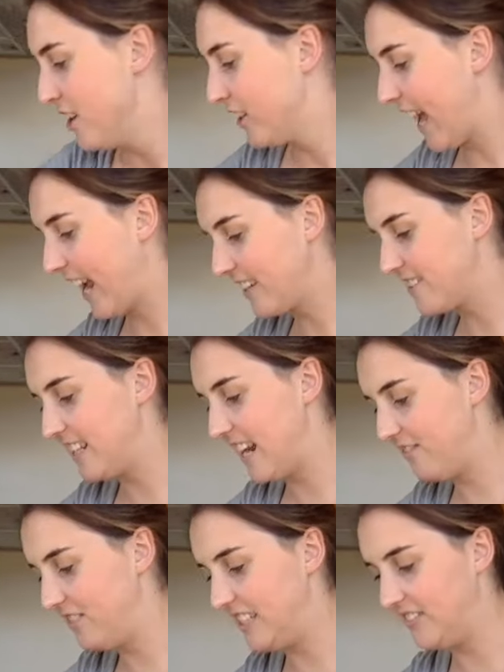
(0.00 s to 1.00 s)
Like I said,
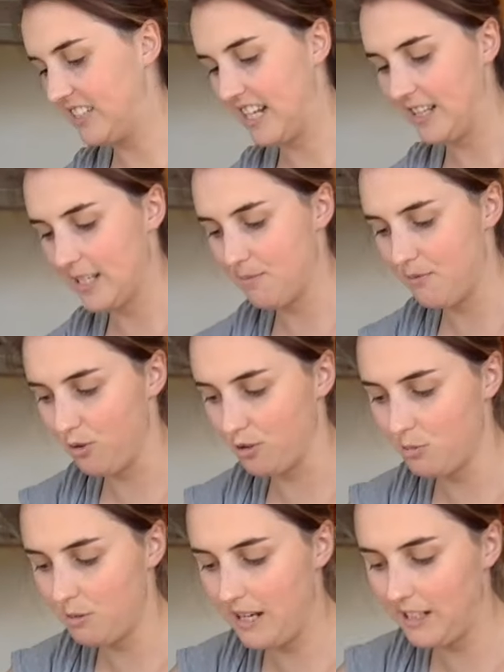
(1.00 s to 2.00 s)
I've never done this before,
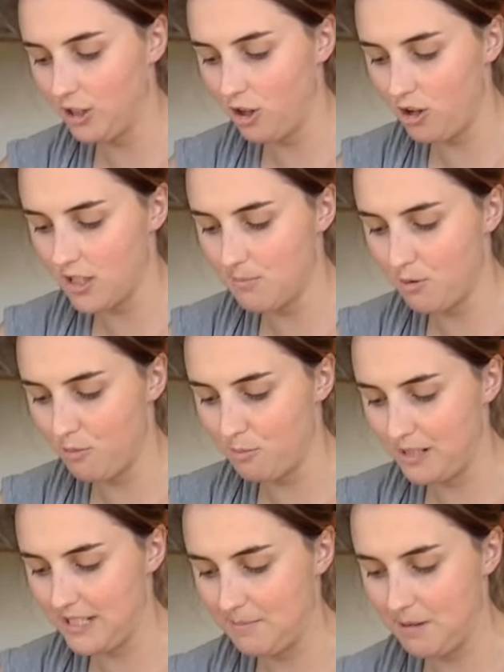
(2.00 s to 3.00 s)
so we need lots more
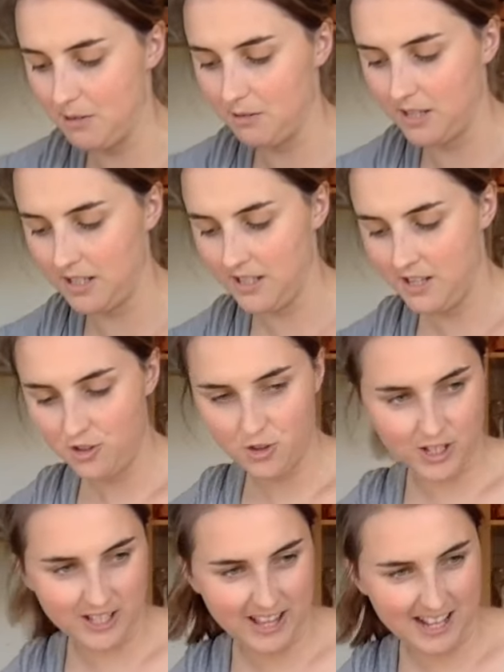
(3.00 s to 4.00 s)
breast milk. Do you
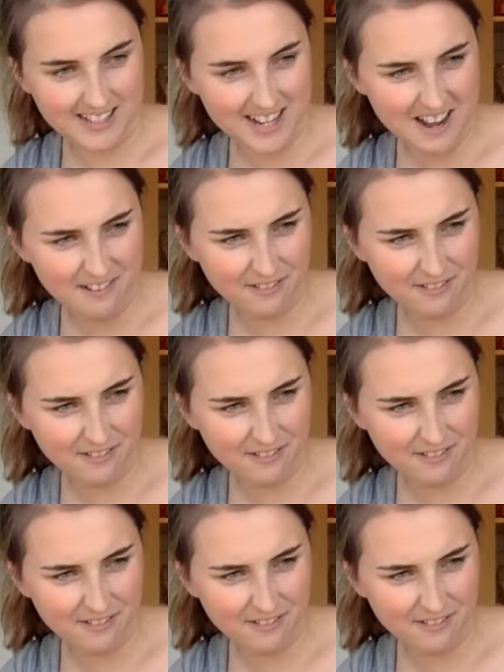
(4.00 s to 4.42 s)
reckon that's enough?